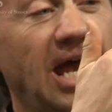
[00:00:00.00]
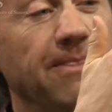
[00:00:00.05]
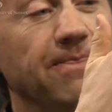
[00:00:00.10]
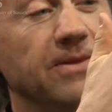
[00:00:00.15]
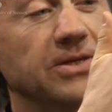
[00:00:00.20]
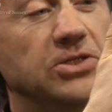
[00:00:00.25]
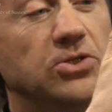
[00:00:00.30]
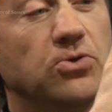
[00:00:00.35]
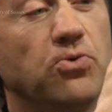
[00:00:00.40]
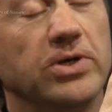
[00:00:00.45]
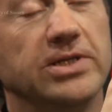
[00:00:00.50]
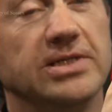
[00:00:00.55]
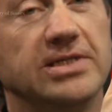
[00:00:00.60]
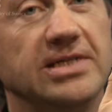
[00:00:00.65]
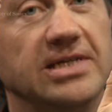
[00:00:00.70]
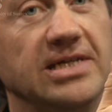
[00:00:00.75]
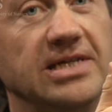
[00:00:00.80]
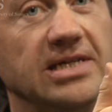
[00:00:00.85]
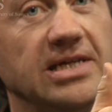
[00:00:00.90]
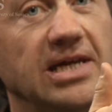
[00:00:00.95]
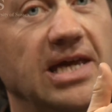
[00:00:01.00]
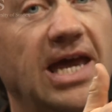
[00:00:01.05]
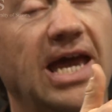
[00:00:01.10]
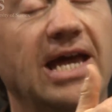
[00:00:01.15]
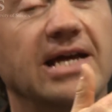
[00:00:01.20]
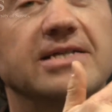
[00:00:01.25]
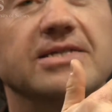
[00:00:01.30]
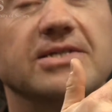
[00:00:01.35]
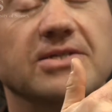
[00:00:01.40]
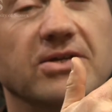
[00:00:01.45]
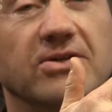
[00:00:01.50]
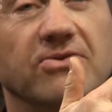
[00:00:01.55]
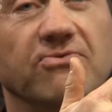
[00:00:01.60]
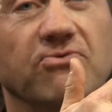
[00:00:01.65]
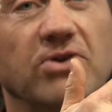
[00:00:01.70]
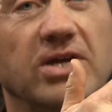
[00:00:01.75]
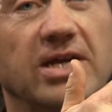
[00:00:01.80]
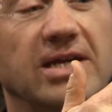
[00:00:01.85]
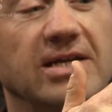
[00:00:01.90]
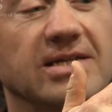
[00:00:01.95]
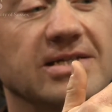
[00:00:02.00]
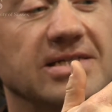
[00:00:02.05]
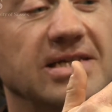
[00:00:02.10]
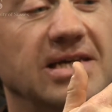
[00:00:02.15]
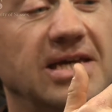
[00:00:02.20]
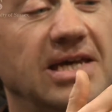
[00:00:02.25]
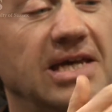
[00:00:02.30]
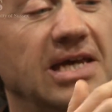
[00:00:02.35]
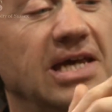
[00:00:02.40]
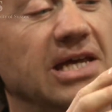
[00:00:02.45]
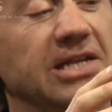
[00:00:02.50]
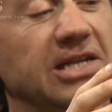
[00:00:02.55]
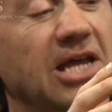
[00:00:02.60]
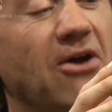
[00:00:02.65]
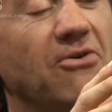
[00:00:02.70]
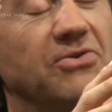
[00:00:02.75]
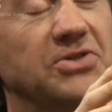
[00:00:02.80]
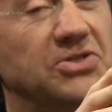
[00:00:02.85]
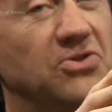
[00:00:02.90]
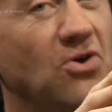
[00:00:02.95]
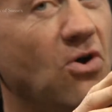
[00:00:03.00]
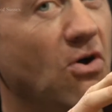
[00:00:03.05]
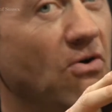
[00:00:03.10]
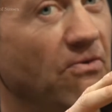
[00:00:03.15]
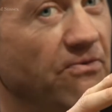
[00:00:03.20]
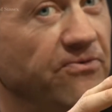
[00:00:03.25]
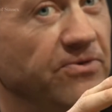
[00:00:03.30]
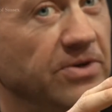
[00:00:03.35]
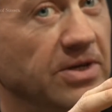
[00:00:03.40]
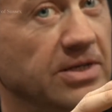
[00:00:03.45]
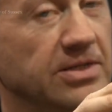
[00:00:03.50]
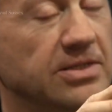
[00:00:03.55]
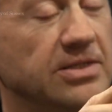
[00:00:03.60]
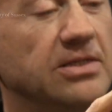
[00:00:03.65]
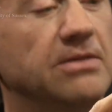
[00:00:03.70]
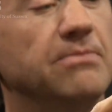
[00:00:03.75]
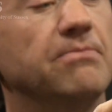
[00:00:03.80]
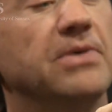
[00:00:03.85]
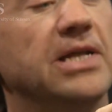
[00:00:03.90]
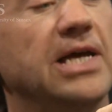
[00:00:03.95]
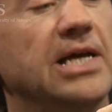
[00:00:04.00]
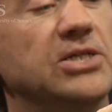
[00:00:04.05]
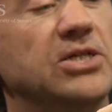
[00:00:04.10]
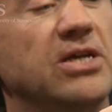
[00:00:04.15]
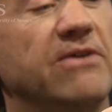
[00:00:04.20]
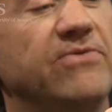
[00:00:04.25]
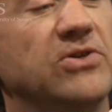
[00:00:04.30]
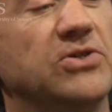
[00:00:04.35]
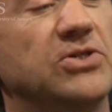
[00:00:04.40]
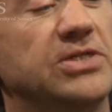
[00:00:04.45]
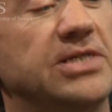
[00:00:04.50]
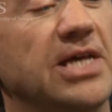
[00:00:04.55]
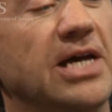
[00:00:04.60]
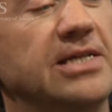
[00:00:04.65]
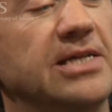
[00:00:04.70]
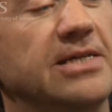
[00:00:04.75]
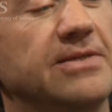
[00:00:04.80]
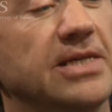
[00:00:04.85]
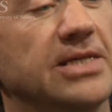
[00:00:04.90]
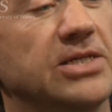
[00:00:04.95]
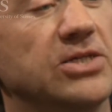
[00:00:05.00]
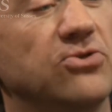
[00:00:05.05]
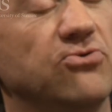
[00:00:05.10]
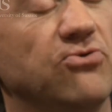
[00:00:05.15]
and there's 20 hexagon rings. Now, it's not obvious, but actually if you study this